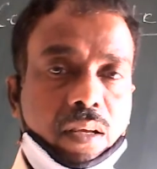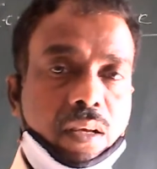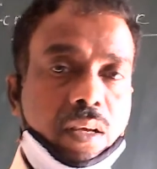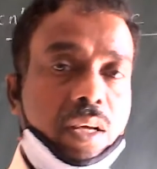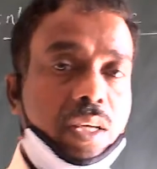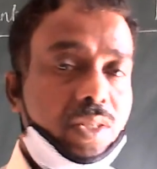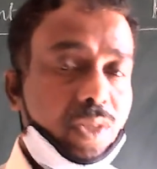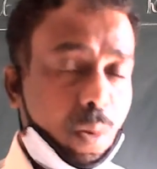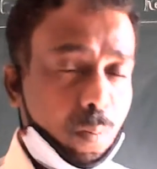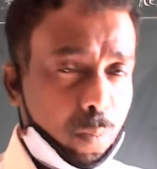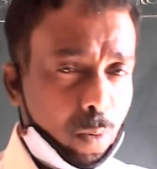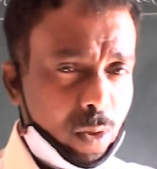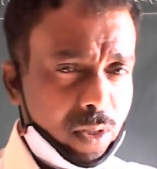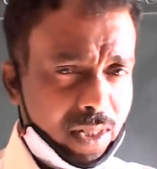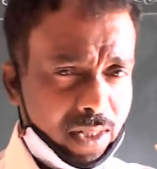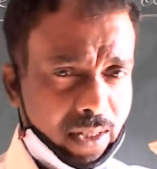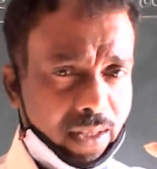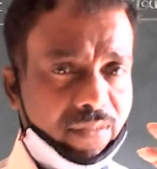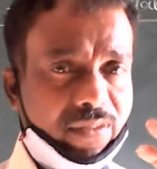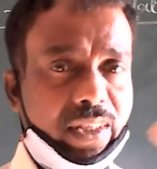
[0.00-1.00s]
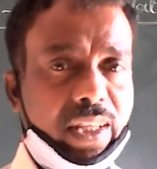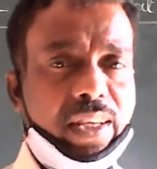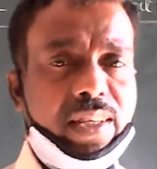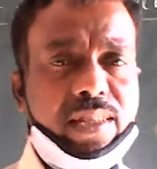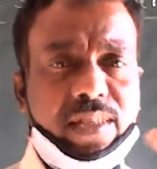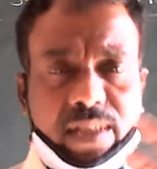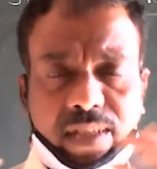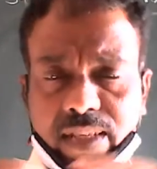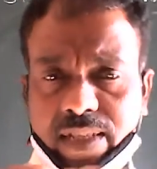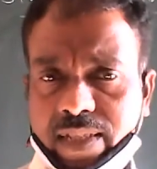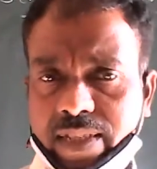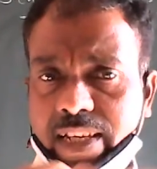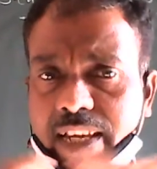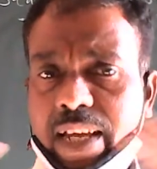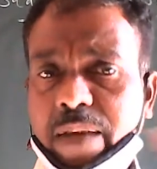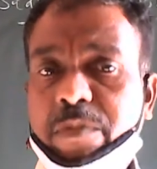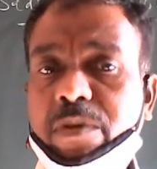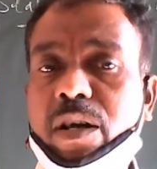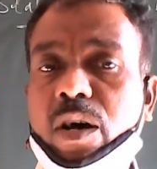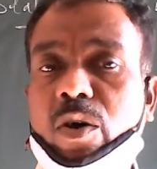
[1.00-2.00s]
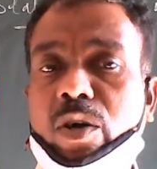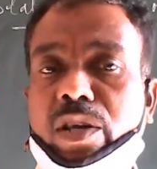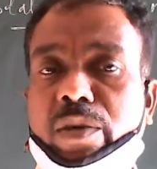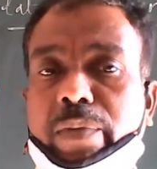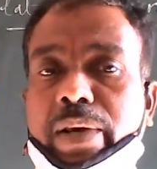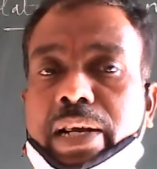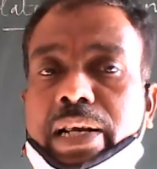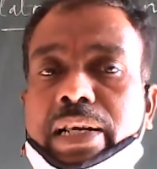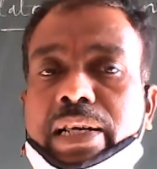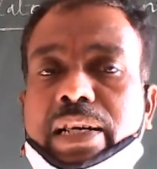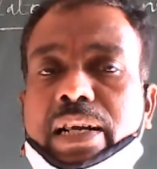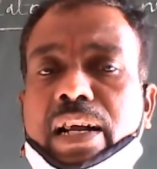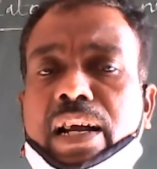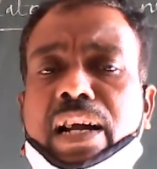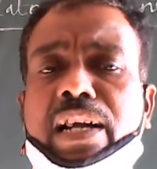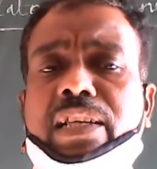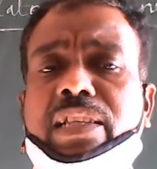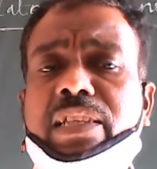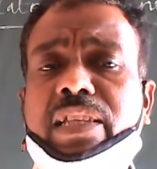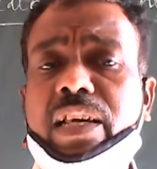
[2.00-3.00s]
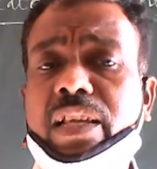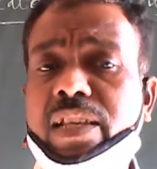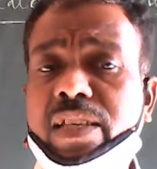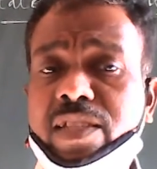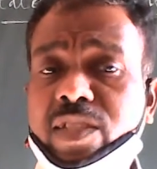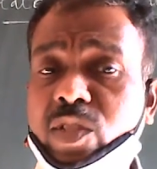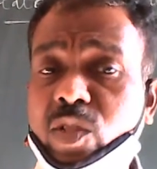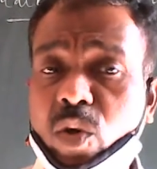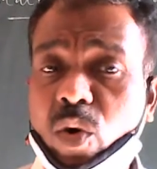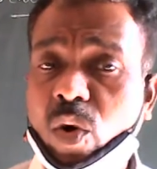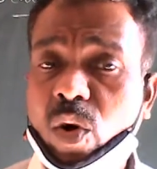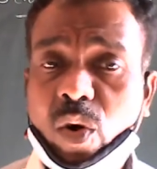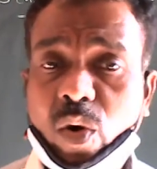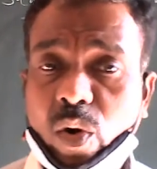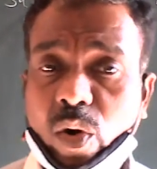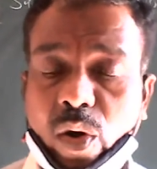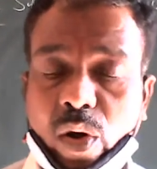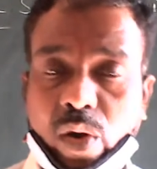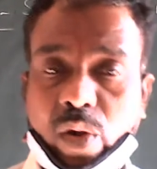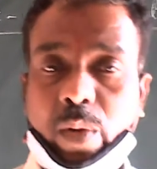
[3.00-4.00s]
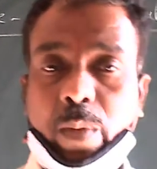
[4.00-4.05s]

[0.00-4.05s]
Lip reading: Suppose if there is the same government and there is no